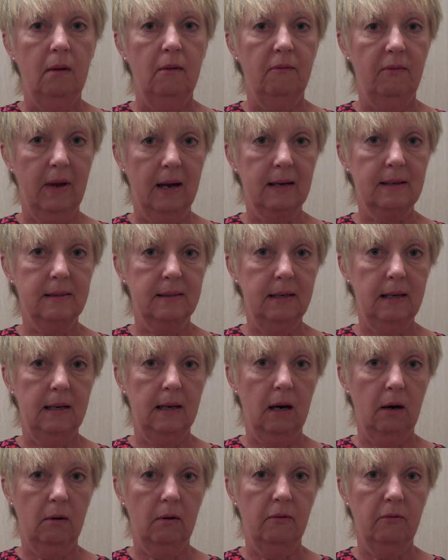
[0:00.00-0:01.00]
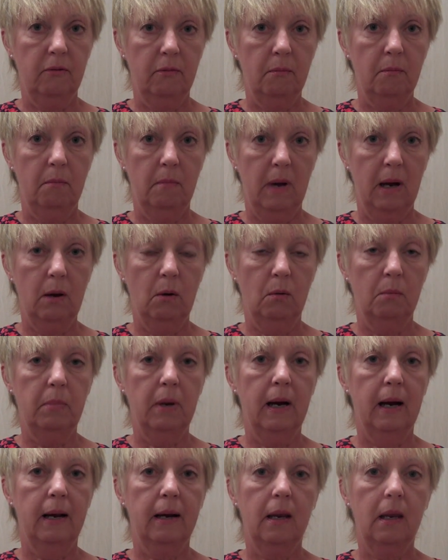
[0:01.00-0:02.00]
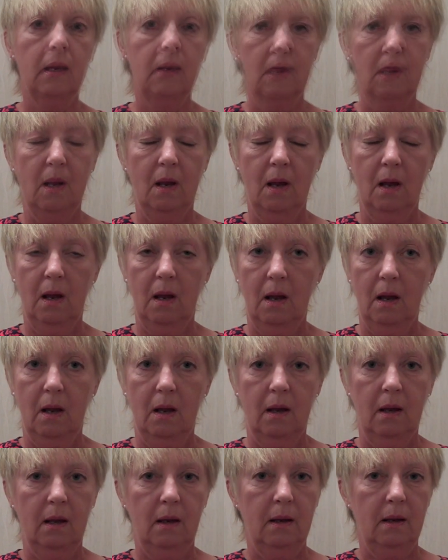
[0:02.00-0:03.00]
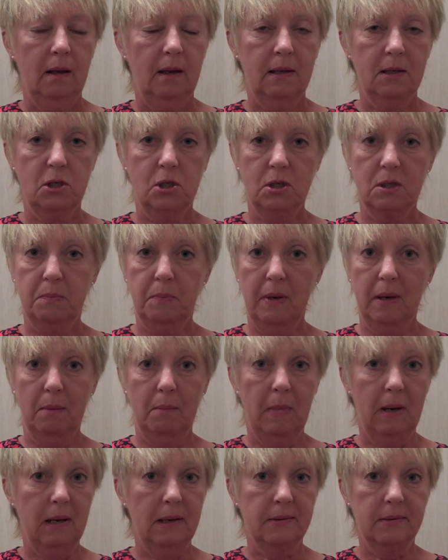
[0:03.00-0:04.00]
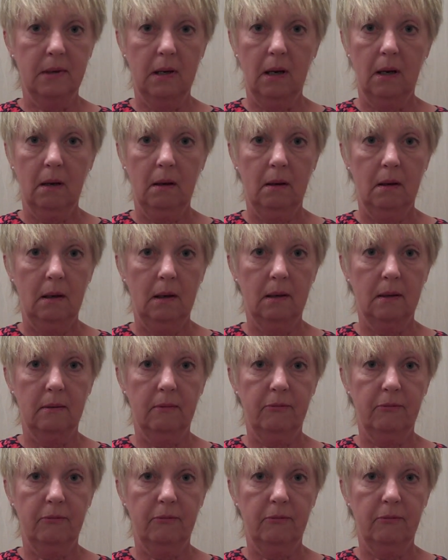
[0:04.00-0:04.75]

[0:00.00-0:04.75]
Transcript: vaccine out of my own body. It's just been amazing. It,